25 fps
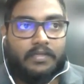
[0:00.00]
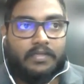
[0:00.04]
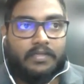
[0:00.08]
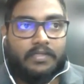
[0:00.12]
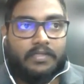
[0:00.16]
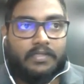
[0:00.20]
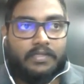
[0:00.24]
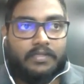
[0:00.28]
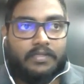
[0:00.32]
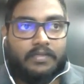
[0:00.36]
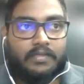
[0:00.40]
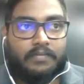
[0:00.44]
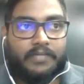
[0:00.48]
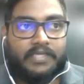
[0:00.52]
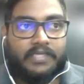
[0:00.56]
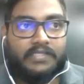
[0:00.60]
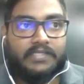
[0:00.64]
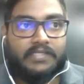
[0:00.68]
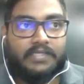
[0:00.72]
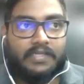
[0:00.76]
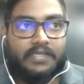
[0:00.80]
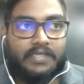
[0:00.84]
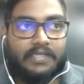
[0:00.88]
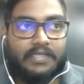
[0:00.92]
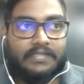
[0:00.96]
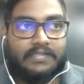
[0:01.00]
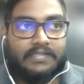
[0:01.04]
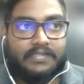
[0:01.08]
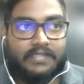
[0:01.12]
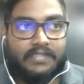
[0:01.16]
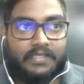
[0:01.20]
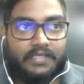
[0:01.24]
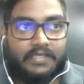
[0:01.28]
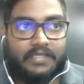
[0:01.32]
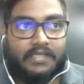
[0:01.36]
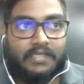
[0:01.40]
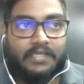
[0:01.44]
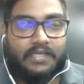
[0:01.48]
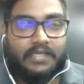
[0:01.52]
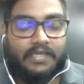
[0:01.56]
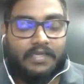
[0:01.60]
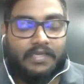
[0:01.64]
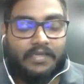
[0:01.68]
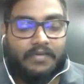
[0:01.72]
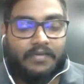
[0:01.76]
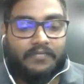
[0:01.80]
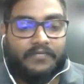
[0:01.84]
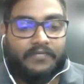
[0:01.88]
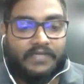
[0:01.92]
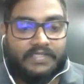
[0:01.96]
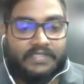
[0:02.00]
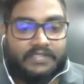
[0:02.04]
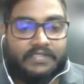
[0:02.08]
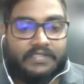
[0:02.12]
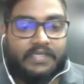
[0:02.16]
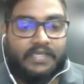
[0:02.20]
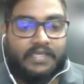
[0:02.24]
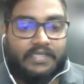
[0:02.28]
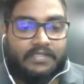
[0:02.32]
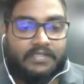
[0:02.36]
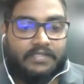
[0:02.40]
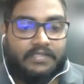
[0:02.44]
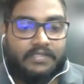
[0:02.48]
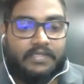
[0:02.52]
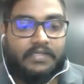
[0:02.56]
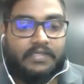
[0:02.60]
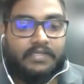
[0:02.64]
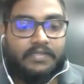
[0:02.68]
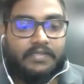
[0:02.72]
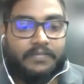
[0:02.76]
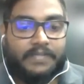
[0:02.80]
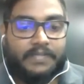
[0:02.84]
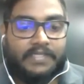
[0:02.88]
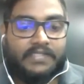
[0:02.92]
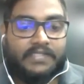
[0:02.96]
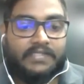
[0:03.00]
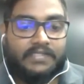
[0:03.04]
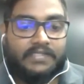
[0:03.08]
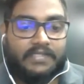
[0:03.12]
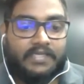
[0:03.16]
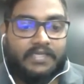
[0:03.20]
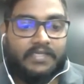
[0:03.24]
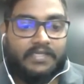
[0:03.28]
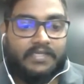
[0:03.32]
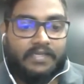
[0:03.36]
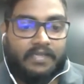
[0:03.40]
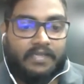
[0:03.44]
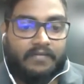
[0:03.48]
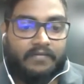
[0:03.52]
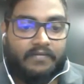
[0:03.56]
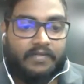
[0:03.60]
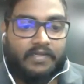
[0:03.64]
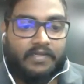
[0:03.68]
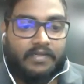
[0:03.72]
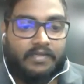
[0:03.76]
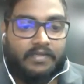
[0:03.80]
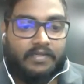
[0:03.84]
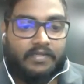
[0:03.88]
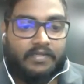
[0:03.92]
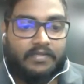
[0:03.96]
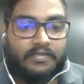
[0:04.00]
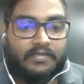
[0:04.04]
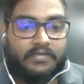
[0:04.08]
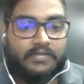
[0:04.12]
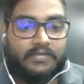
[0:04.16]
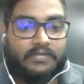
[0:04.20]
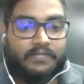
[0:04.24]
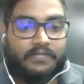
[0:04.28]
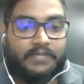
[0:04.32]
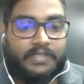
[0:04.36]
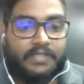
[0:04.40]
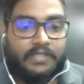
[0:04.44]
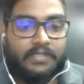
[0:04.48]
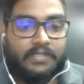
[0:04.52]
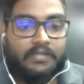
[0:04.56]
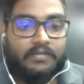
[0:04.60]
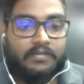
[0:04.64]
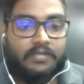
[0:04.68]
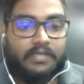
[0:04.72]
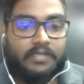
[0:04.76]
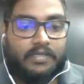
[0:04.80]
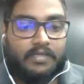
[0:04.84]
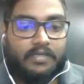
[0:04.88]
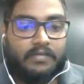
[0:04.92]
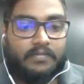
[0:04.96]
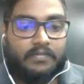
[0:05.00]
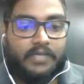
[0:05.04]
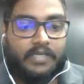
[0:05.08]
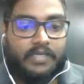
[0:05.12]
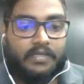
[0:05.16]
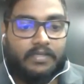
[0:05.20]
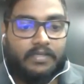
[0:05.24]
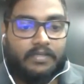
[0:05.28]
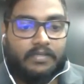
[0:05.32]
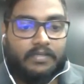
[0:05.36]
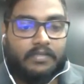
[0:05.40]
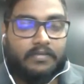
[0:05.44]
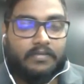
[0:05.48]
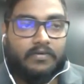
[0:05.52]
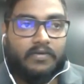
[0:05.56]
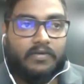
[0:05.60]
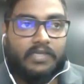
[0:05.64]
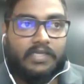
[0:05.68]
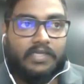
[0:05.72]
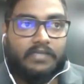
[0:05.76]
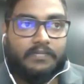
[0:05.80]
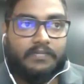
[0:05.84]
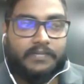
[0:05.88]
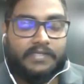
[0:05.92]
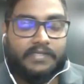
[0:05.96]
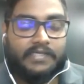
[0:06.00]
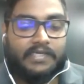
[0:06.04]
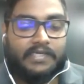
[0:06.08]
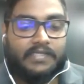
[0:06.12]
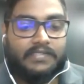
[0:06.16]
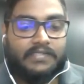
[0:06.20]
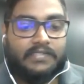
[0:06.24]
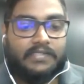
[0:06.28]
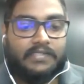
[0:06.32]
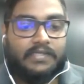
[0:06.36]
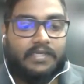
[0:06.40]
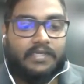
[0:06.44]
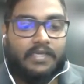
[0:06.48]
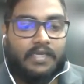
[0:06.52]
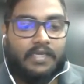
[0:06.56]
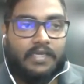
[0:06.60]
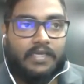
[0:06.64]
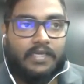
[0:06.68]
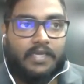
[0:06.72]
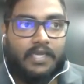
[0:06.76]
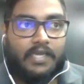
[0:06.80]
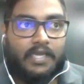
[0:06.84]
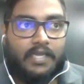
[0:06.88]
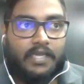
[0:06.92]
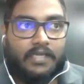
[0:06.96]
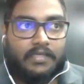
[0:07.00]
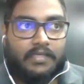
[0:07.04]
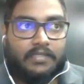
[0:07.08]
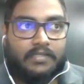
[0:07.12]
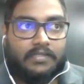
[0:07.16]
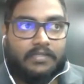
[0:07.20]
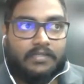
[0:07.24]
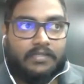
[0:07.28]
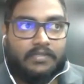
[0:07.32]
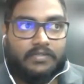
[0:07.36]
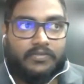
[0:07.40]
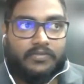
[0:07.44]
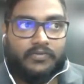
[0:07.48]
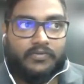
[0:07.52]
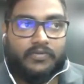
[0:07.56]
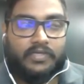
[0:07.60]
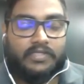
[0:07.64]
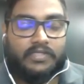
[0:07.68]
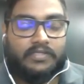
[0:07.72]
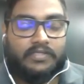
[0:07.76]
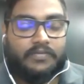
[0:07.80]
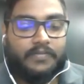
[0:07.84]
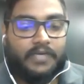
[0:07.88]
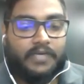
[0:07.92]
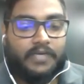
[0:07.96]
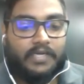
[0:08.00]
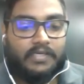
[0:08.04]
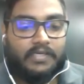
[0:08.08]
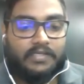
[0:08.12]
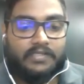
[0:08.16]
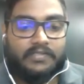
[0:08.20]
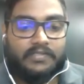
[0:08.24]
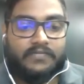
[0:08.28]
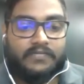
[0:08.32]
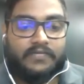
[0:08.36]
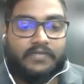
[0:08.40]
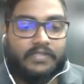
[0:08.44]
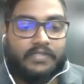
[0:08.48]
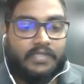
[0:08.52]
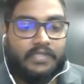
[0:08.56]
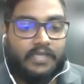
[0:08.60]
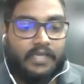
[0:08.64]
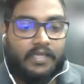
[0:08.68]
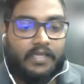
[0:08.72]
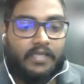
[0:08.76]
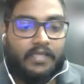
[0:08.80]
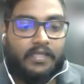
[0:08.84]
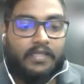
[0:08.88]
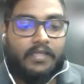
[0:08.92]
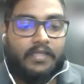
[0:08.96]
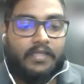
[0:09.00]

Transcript: it, basically, it's the first stage in the PCJT level. It was me, uh, my colleague Prahas, and two other partners were there.